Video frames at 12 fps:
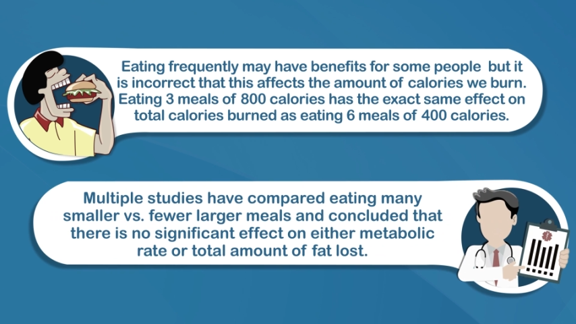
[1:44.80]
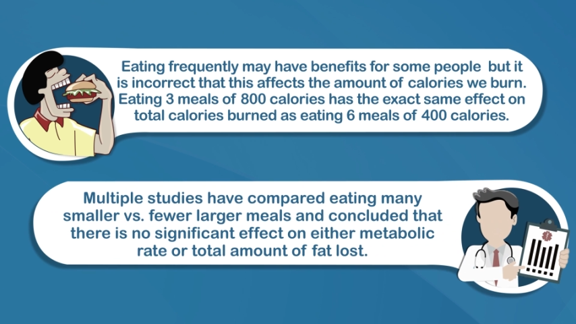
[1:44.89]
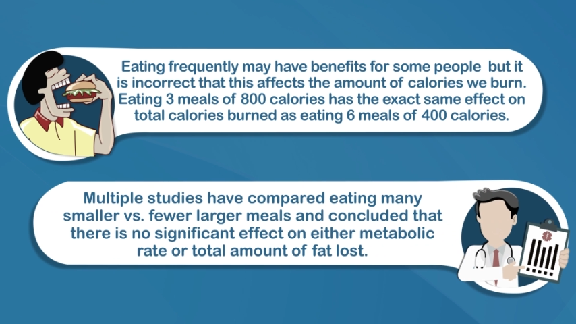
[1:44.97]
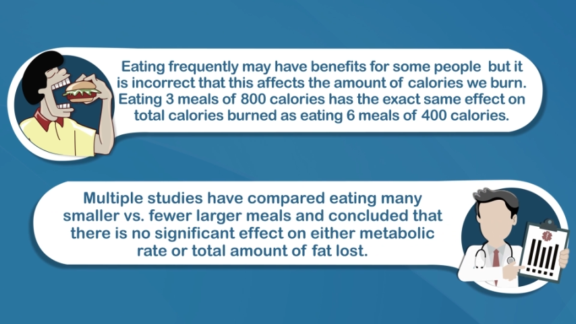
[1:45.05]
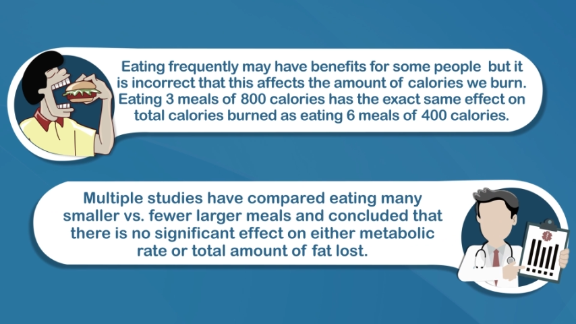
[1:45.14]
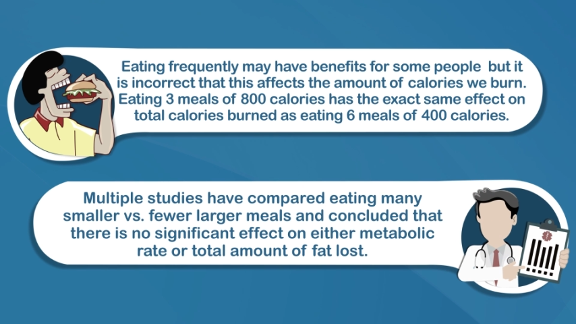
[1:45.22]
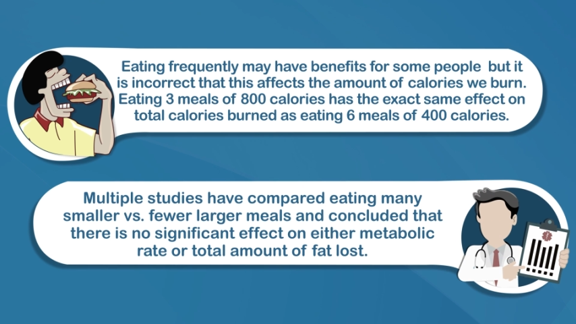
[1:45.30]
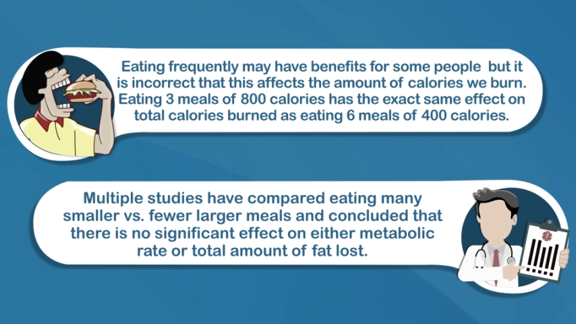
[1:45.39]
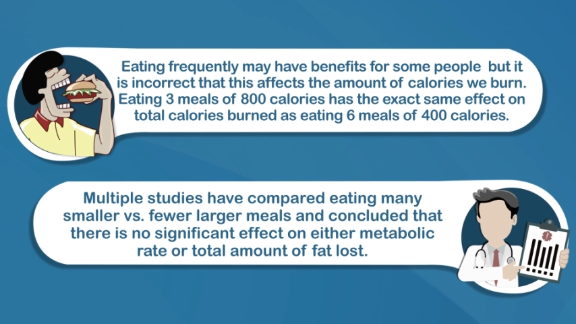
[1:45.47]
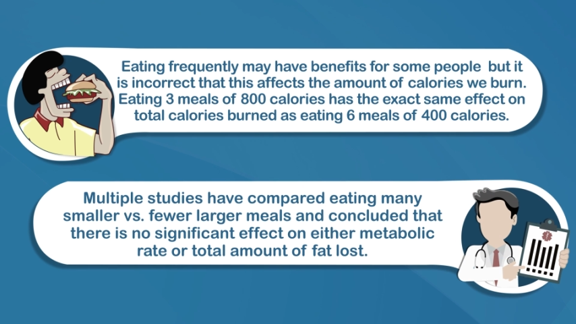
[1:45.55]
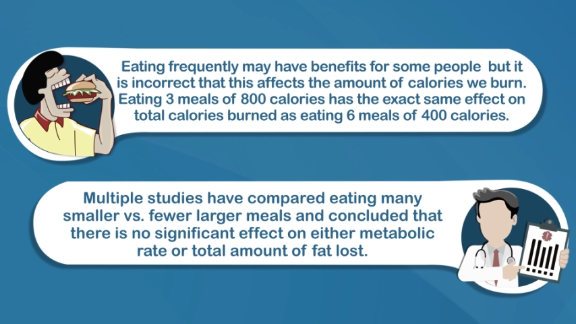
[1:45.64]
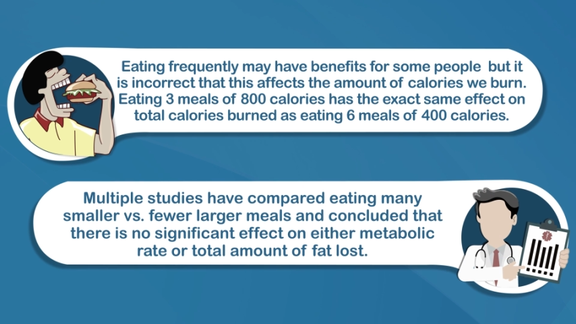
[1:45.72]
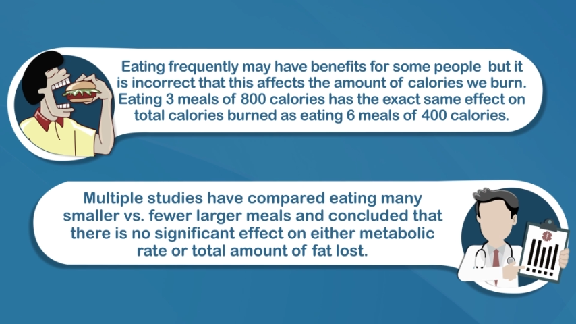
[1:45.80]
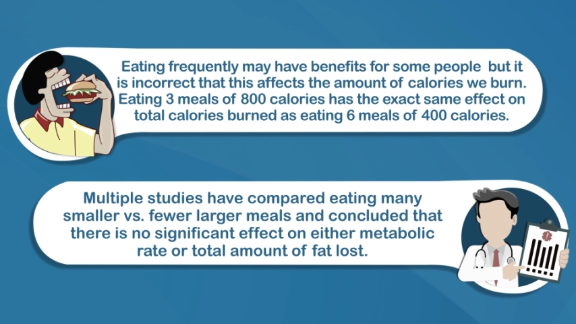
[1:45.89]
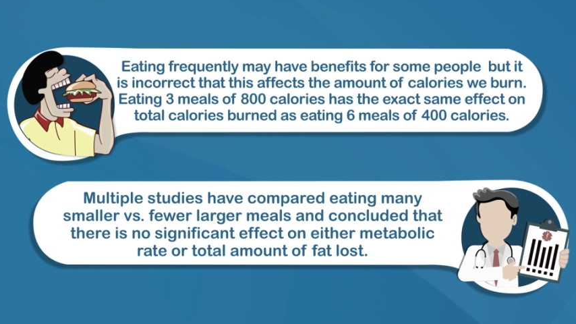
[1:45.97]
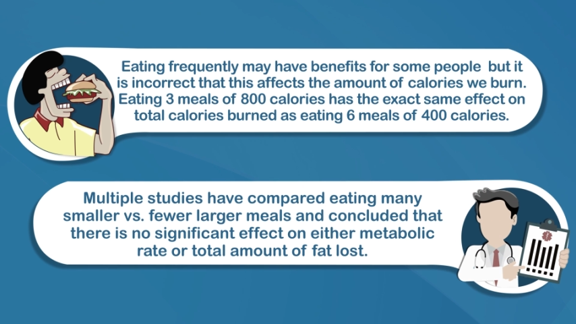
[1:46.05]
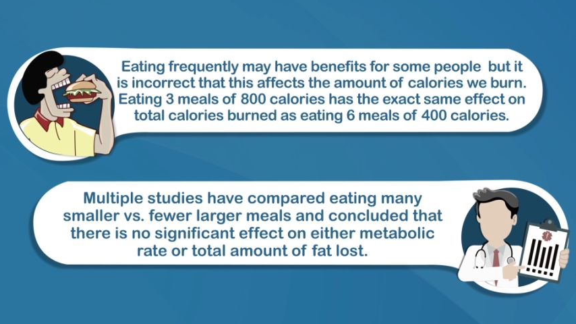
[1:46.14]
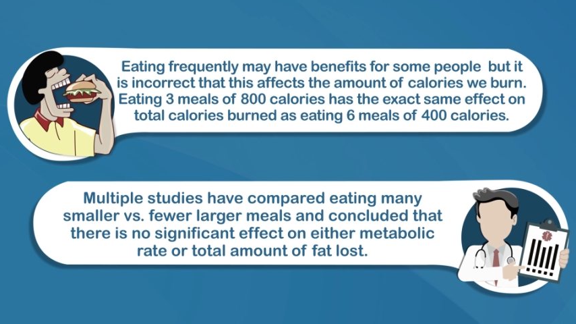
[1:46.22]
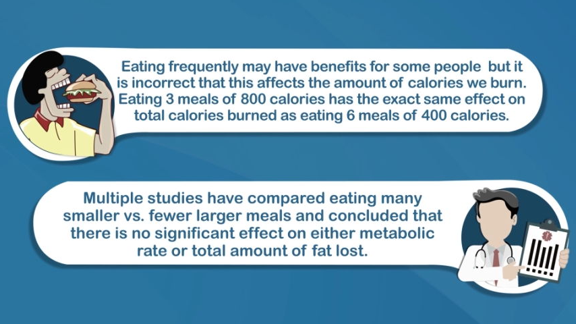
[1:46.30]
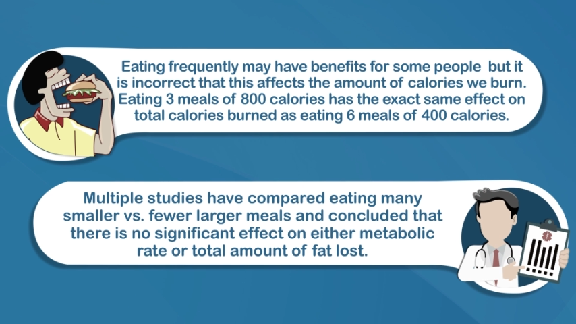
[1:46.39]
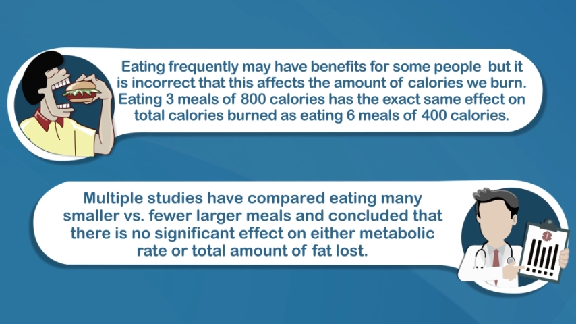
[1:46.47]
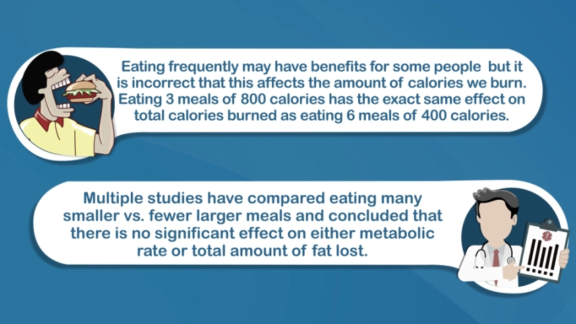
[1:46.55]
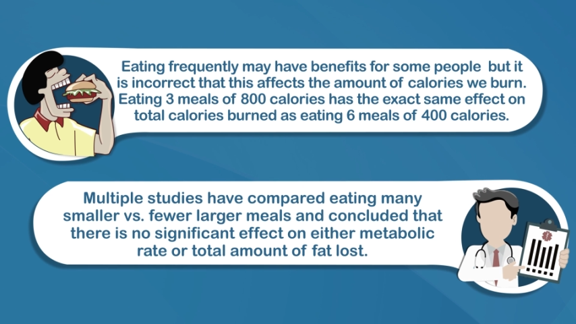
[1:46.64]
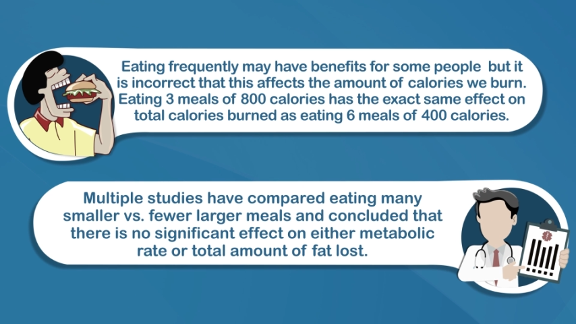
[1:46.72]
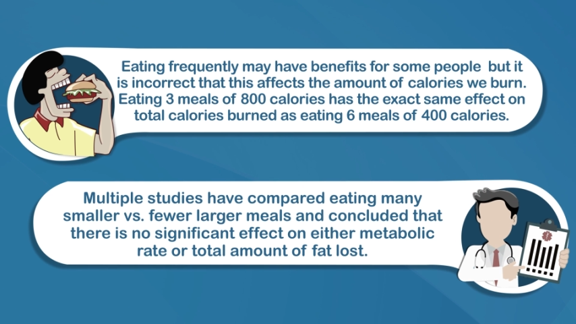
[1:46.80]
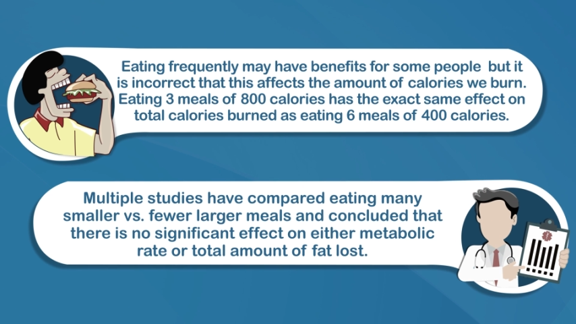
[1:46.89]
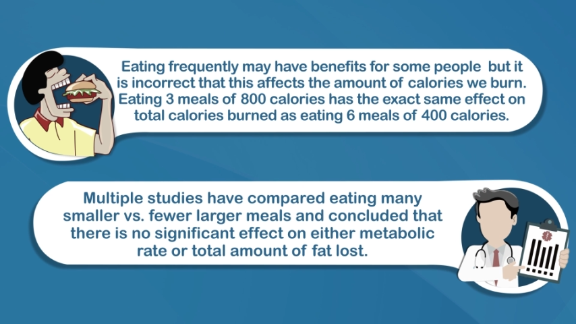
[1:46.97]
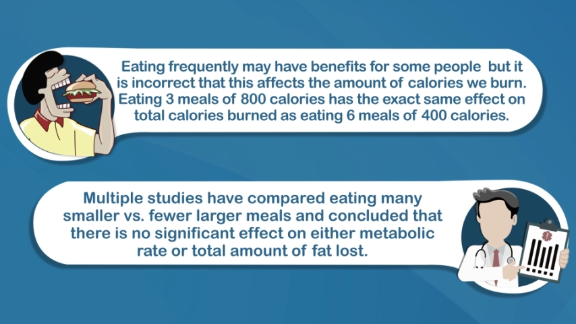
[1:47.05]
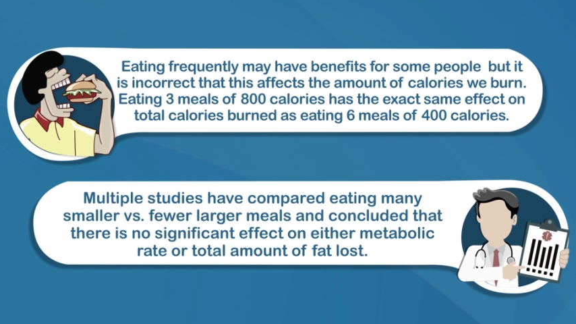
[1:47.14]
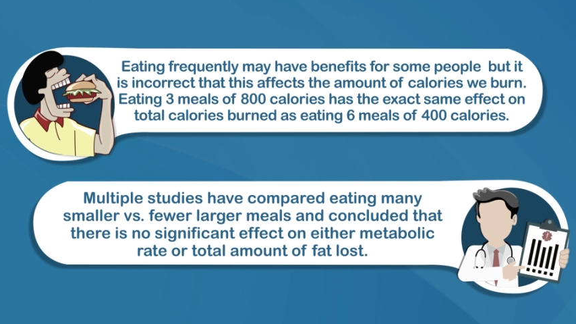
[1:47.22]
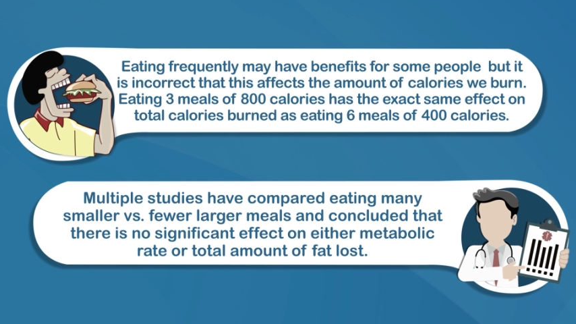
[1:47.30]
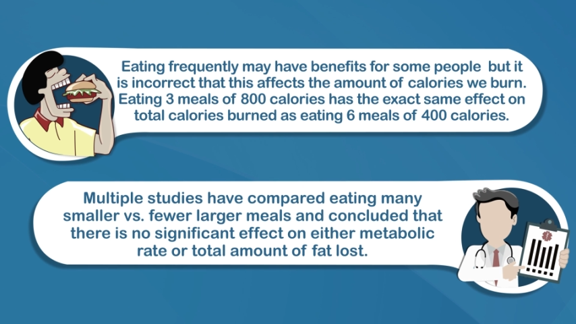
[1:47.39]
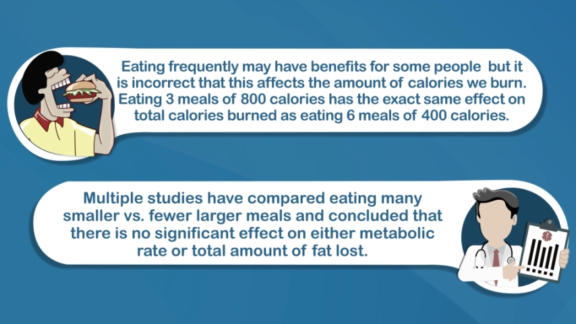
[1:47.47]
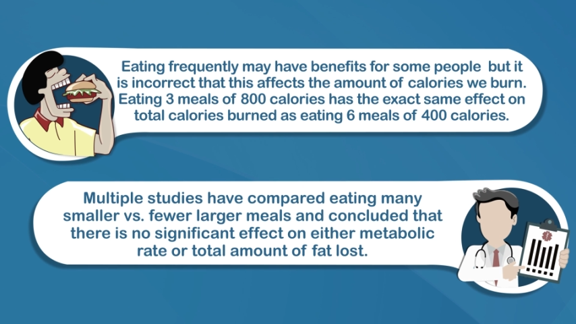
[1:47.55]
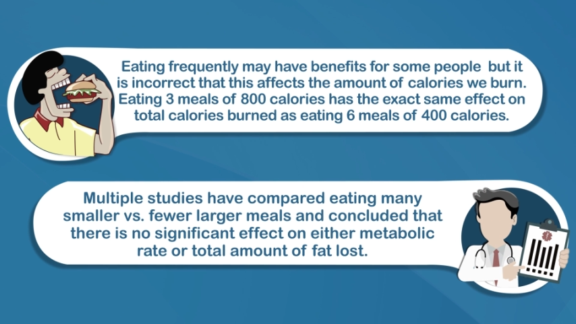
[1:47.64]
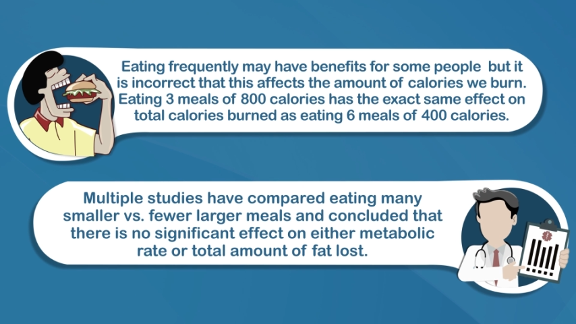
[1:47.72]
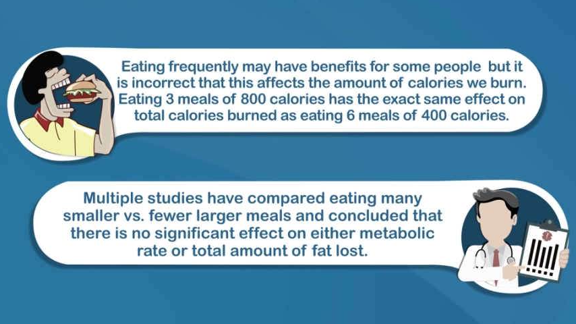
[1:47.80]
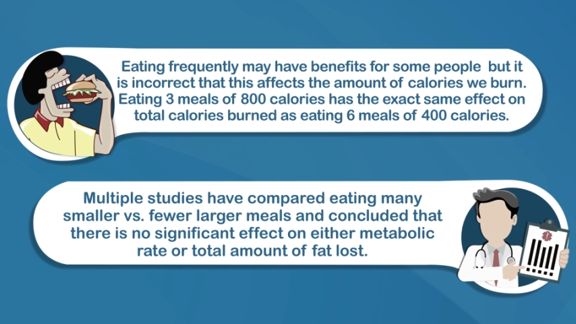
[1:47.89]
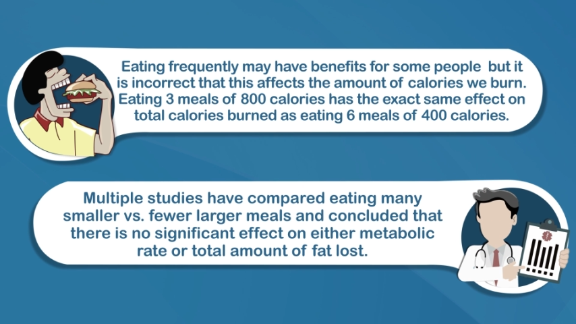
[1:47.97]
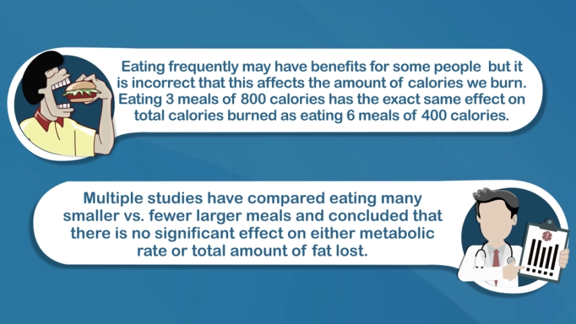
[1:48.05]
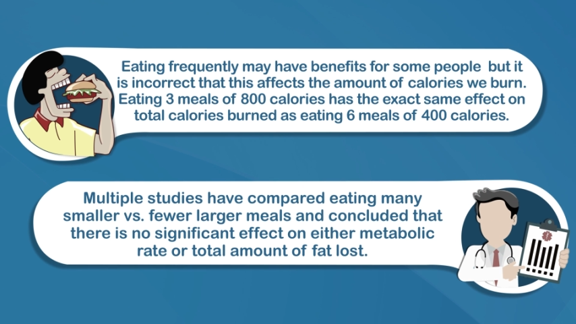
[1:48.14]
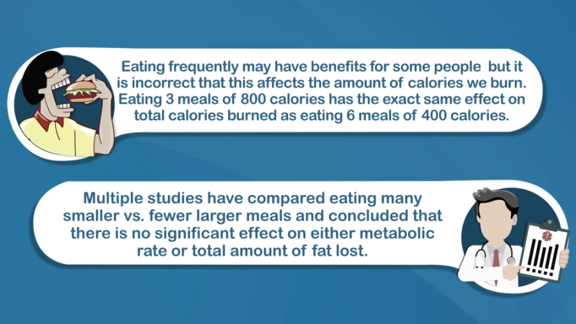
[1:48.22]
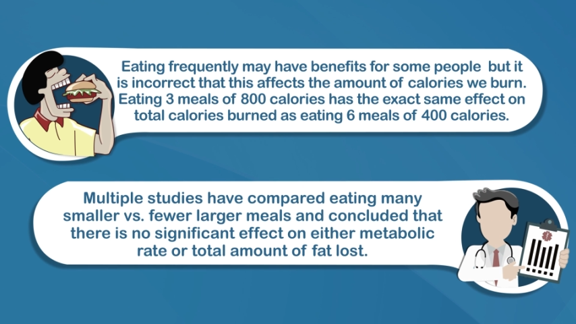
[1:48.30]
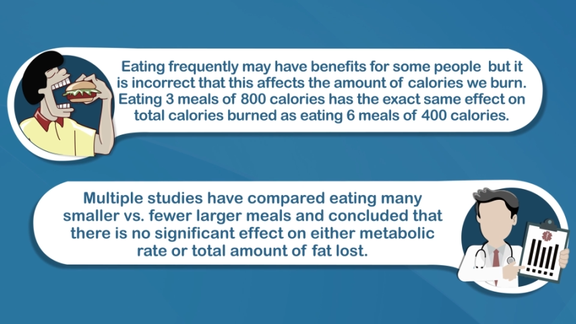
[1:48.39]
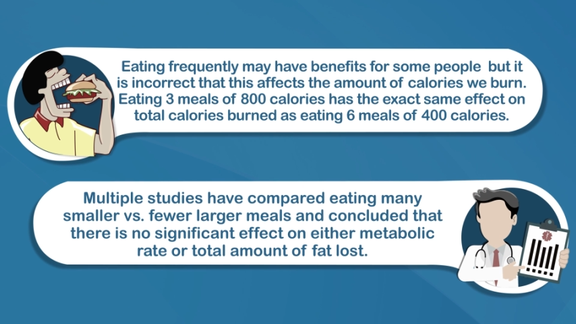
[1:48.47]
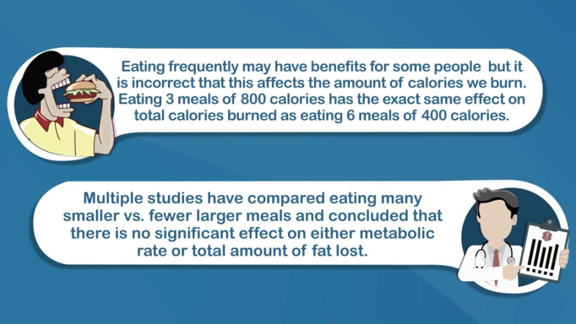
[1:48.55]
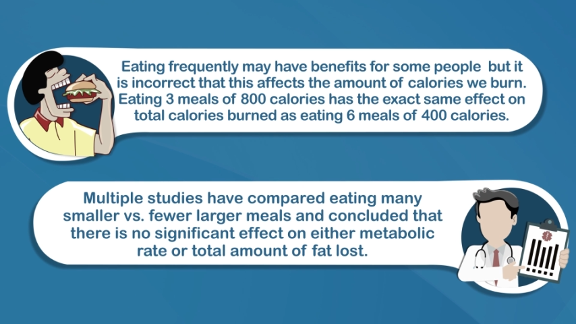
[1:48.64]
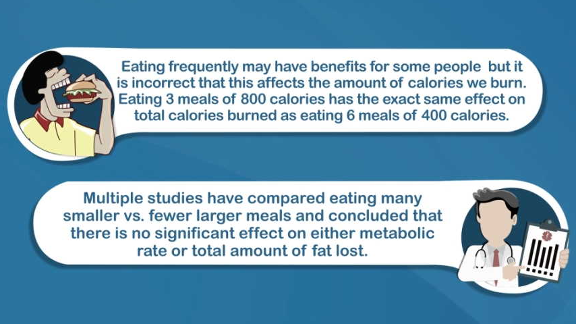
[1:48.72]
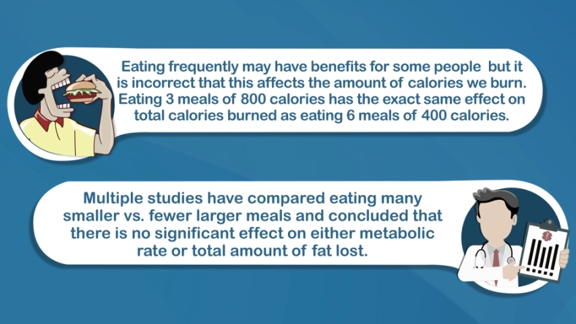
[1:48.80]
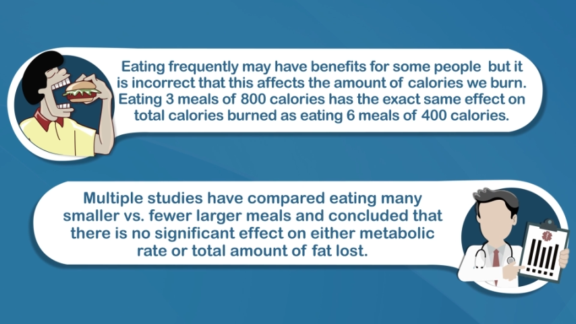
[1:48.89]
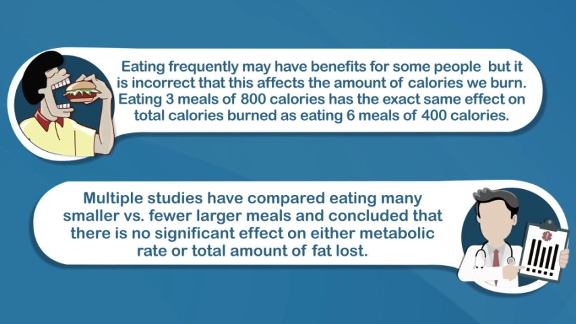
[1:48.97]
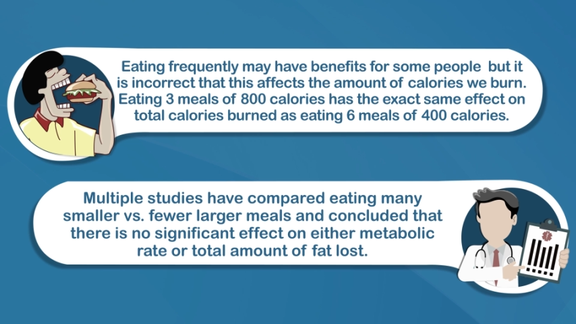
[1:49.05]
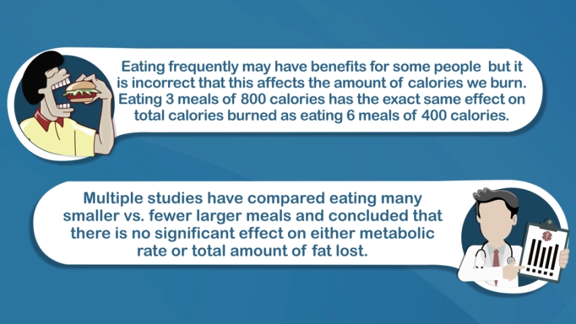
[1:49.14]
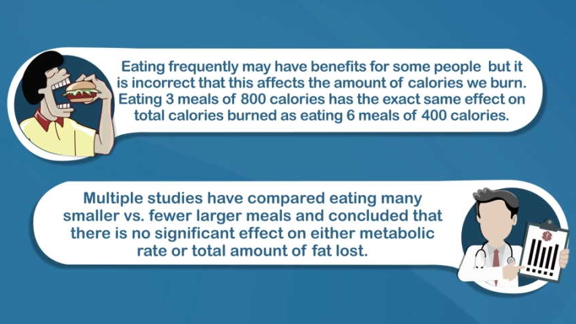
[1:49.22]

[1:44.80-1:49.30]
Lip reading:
(no speaker visible)